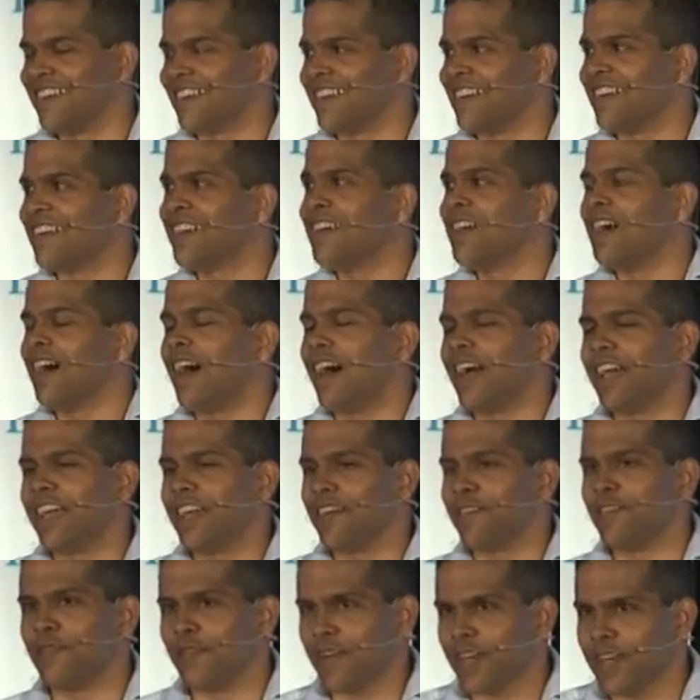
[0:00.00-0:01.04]
Right? I
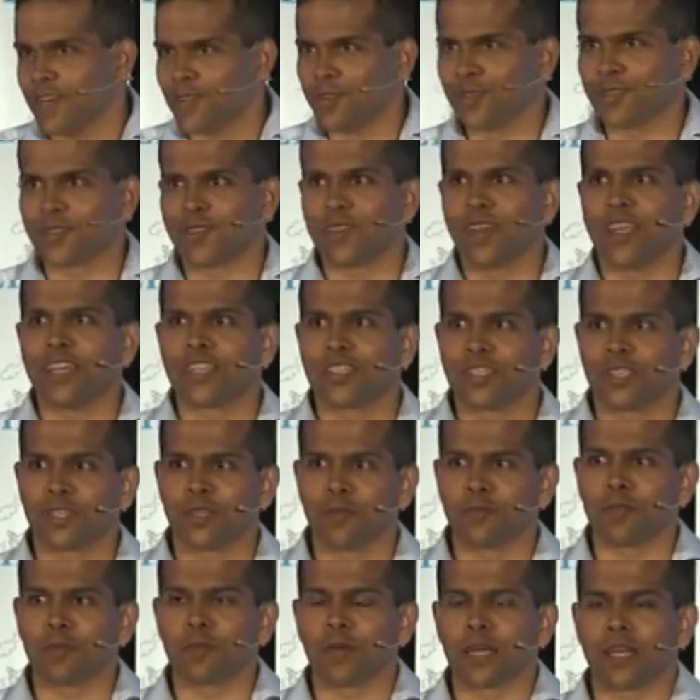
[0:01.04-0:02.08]
have a very close
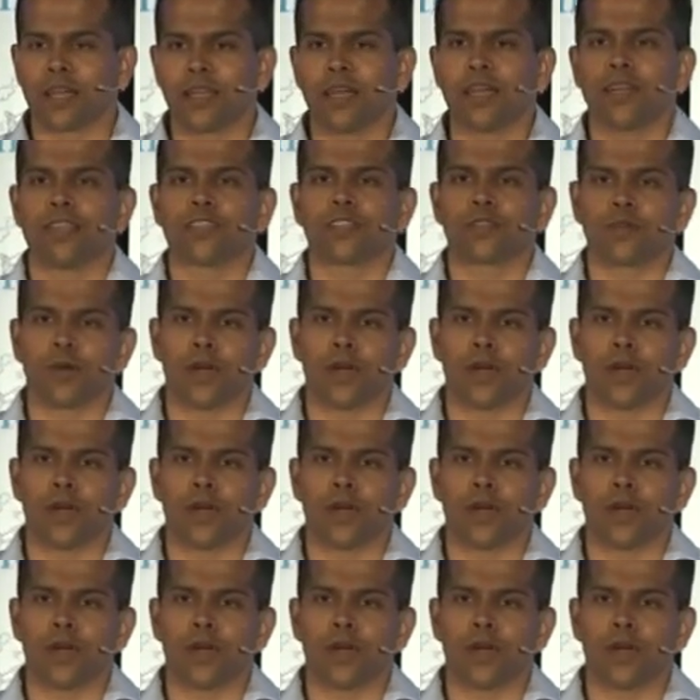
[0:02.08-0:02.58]
relationship with my clients,